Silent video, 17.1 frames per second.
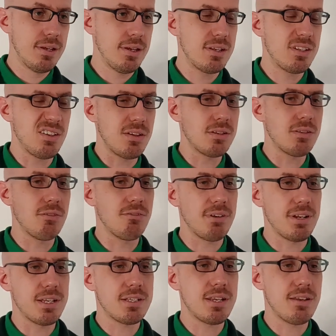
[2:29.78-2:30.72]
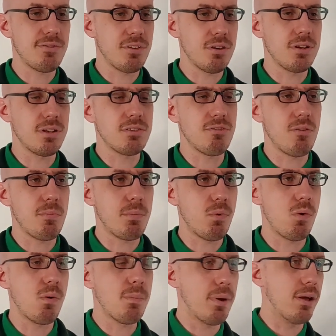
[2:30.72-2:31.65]
So it's not really a certificate, it's a
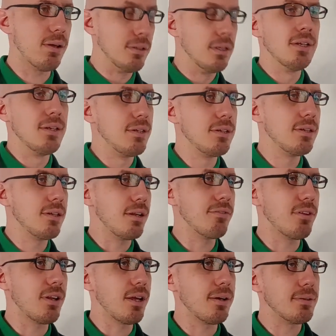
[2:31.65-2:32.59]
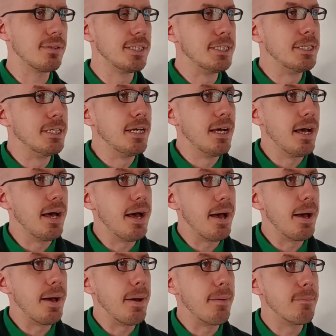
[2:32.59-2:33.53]
report, but enough of
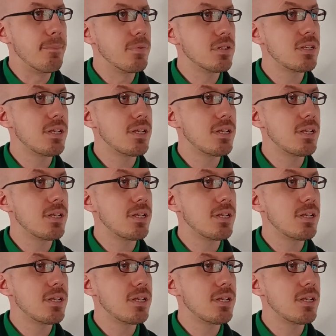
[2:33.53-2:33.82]
that.